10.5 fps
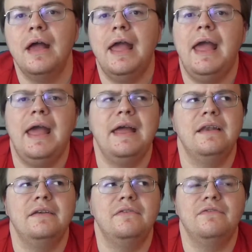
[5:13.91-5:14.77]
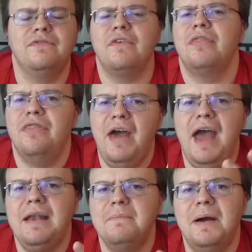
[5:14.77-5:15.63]
And for
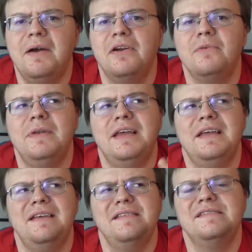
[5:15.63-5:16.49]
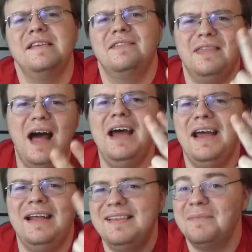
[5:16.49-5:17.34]
that, my argument is Lana
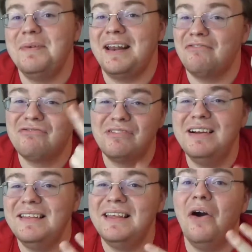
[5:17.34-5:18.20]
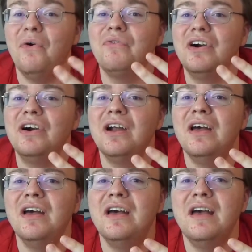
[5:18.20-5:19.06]
ended up getting really over,
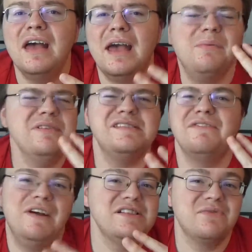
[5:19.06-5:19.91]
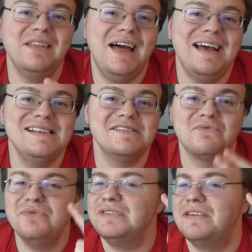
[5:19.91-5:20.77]
and once the fans realized
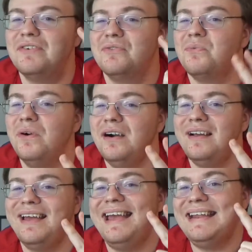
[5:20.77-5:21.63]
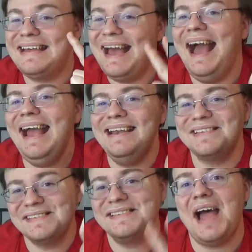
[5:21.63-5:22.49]
Rusev could work, it kinda
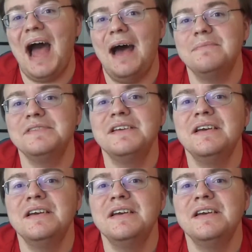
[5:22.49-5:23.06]
stopped.